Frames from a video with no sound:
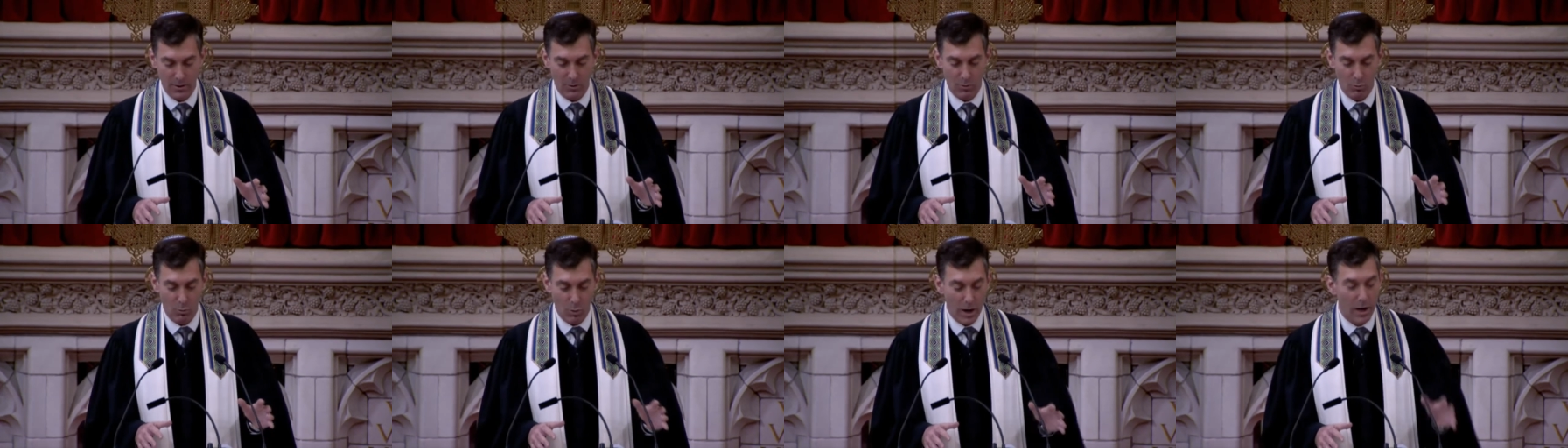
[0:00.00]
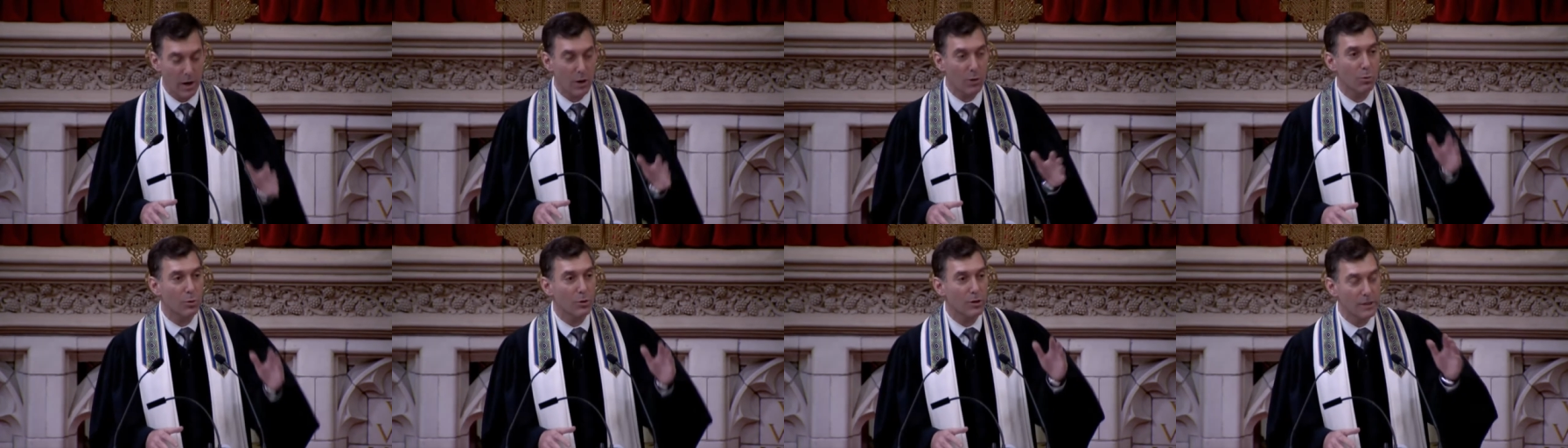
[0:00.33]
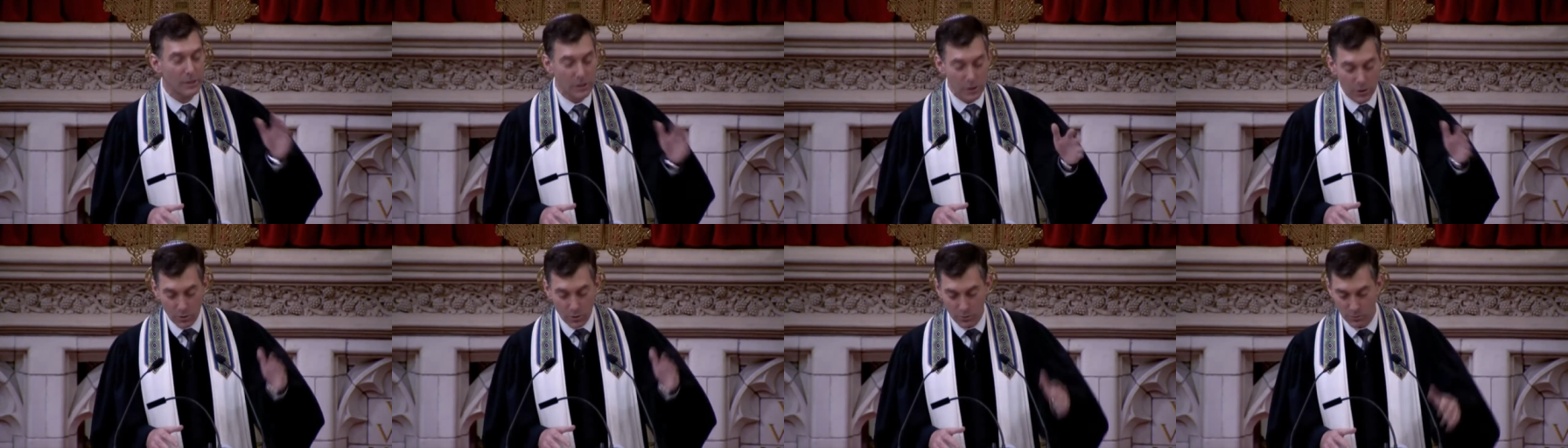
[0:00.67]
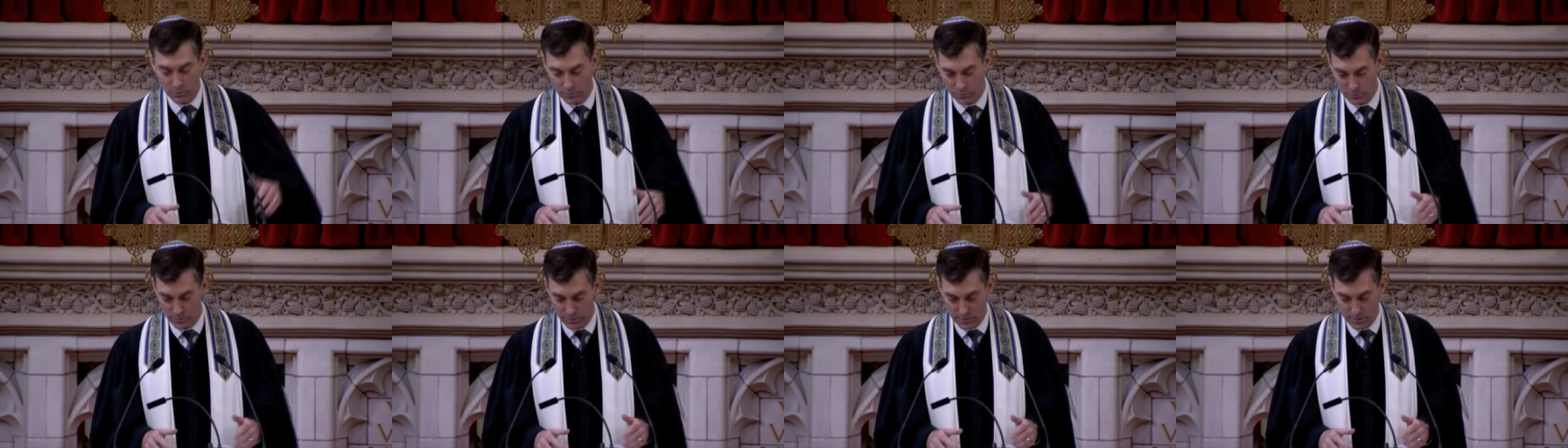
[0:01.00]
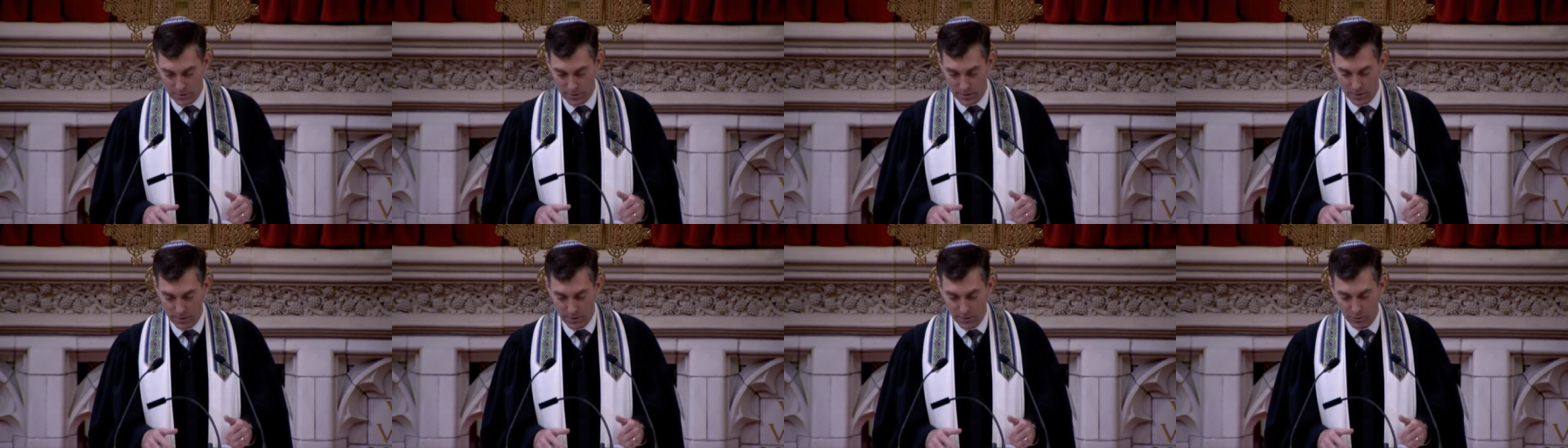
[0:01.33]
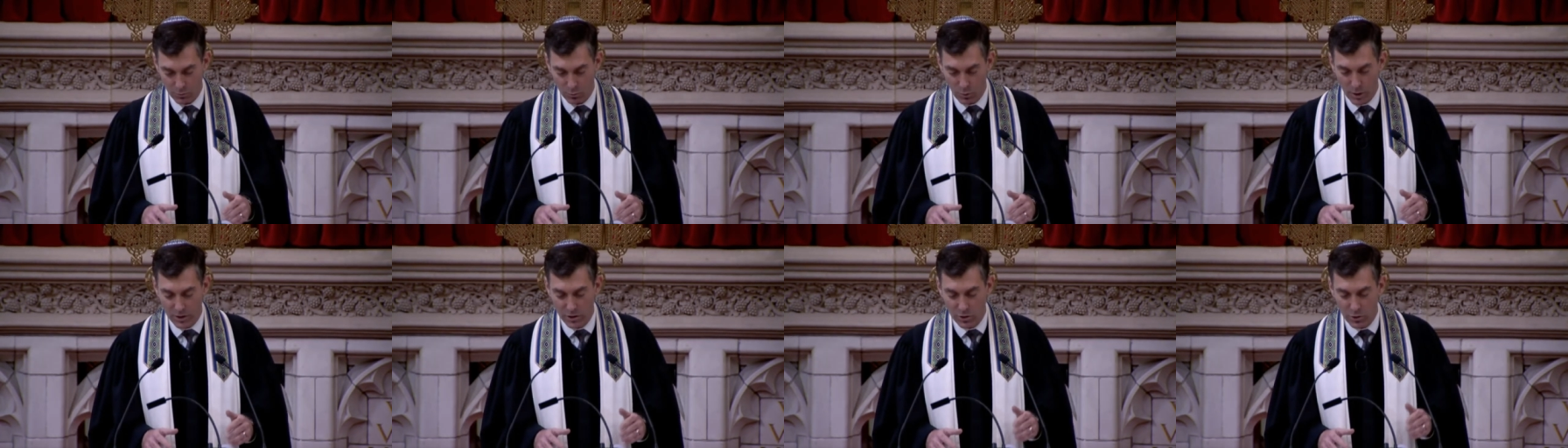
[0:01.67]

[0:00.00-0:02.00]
Where were you when